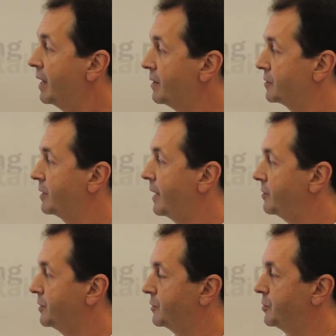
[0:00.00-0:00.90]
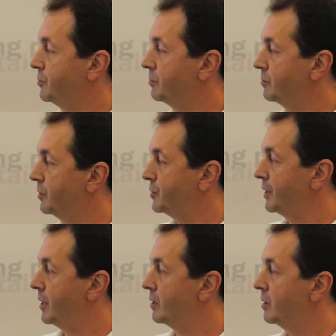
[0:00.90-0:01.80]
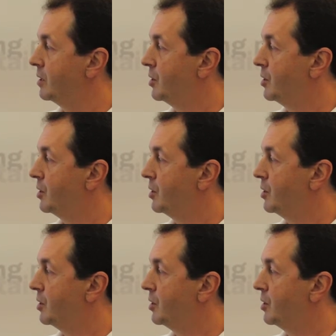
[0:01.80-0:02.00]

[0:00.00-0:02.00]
And this allows us to, once again,